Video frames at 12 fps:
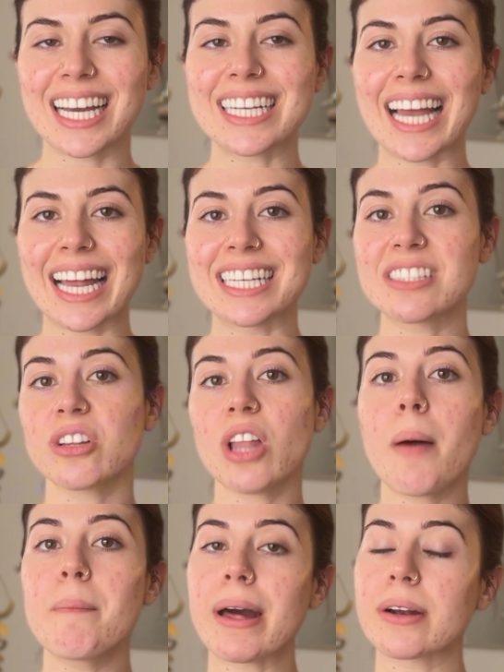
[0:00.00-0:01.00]
Again, it's a
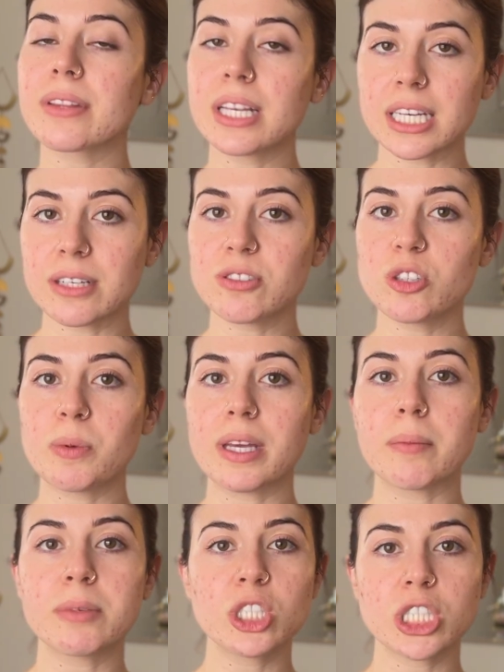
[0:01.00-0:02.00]
lot better than it used to be.
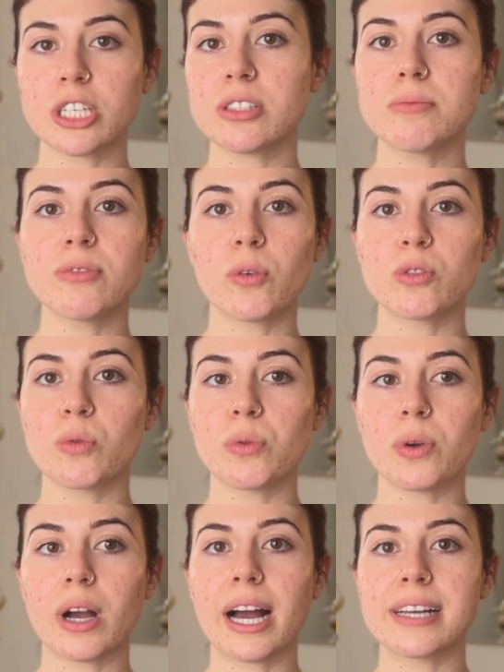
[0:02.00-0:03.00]
I'm going to share some photos with you
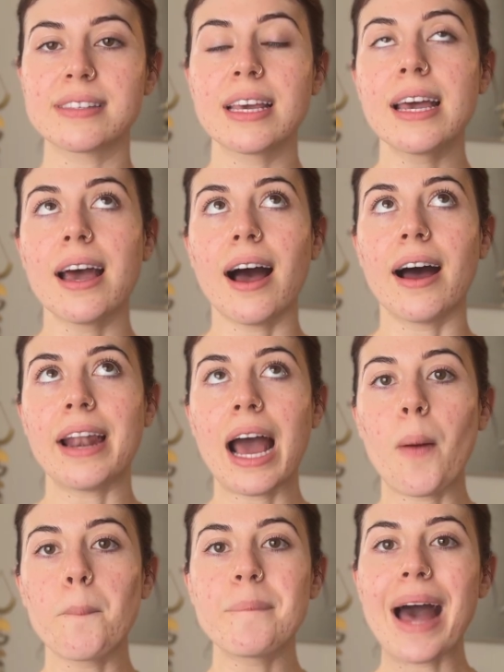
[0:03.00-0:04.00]
guys on
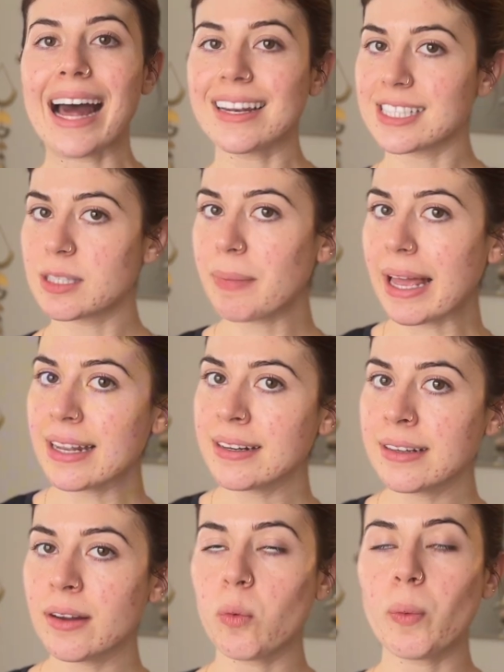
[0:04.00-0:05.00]
how bad it's been,
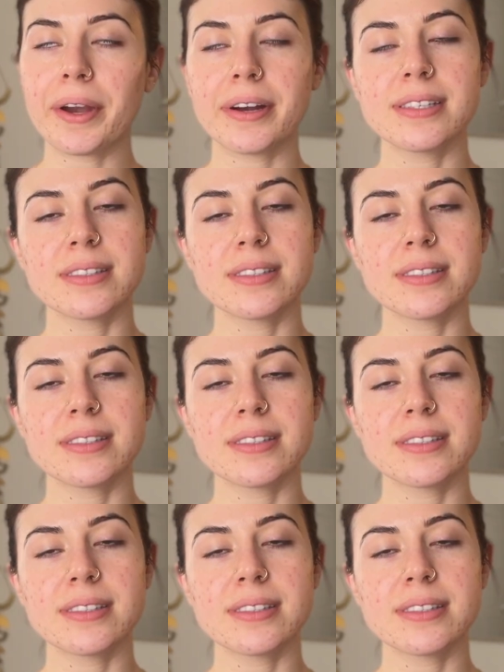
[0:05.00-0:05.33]
where it's